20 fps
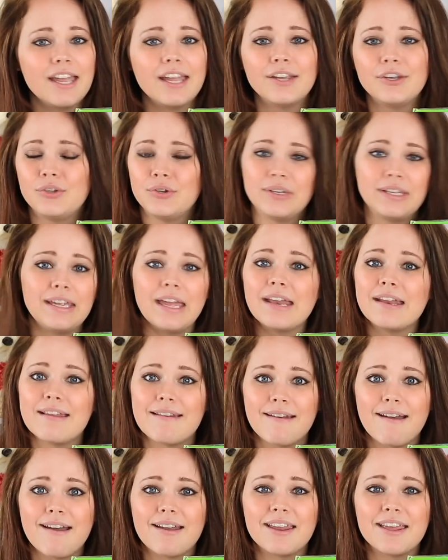and you can get
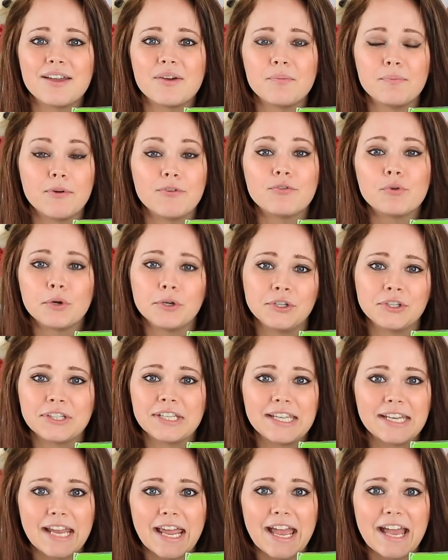in on it before your
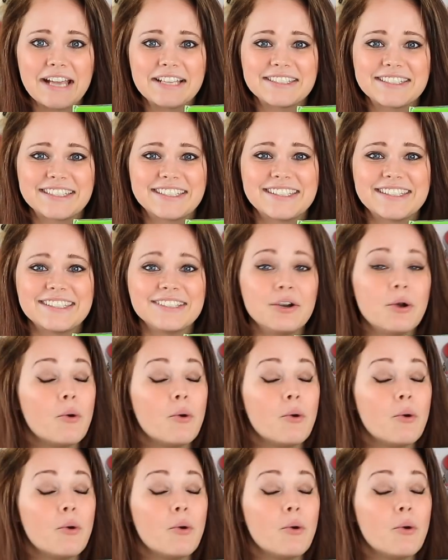kid asks.